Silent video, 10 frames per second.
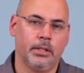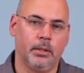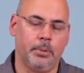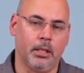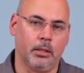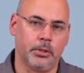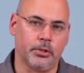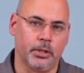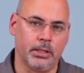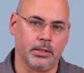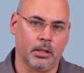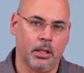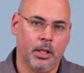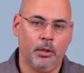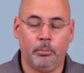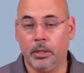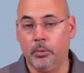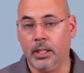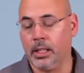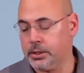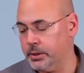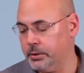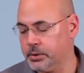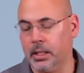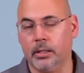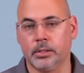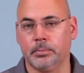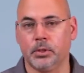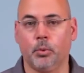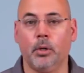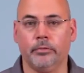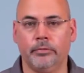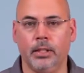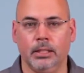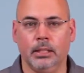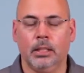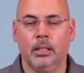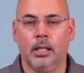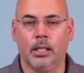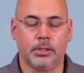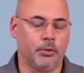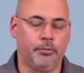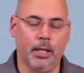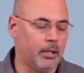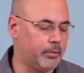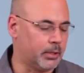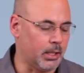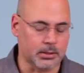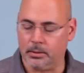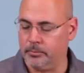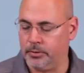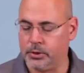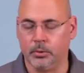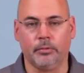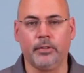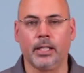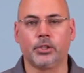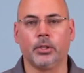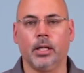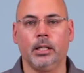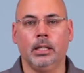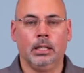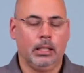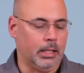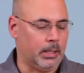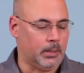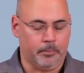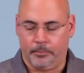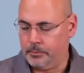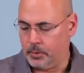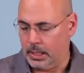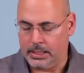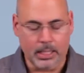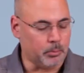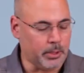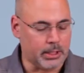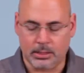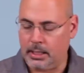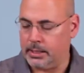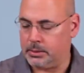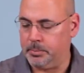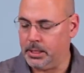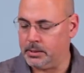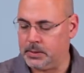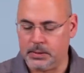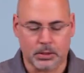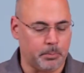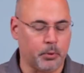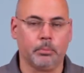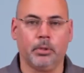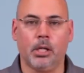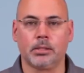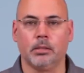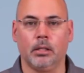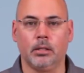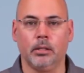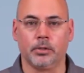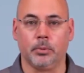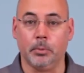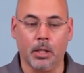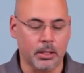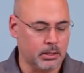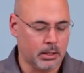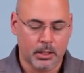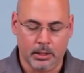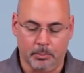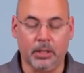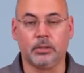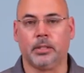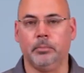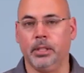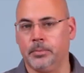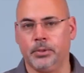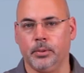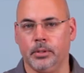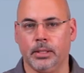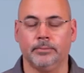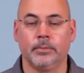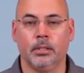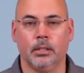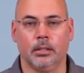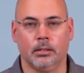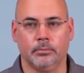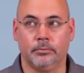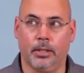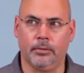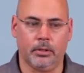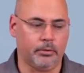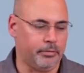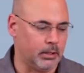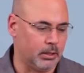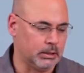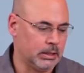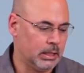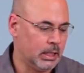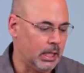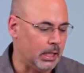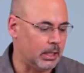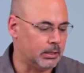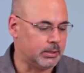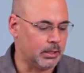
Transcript: depending on what your needs are. But we can actually do sliders up to 12 feet. So if you have a custom visual effects shot, again, we can slide as many of these support blocks along there as we want. The belt can be up to 500 feet long. And